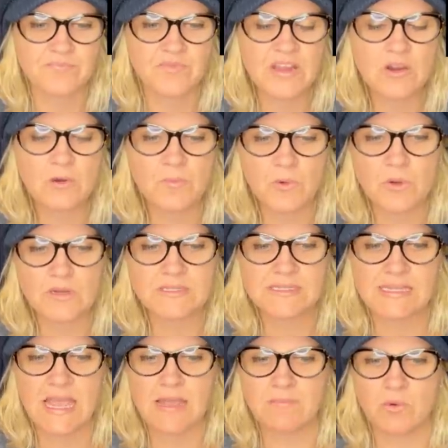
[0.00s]
fingerboard
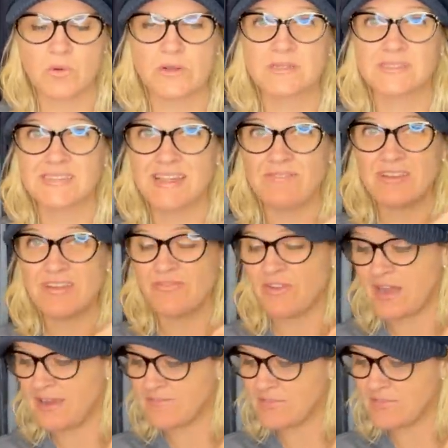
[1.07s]
skateboard, seventy-five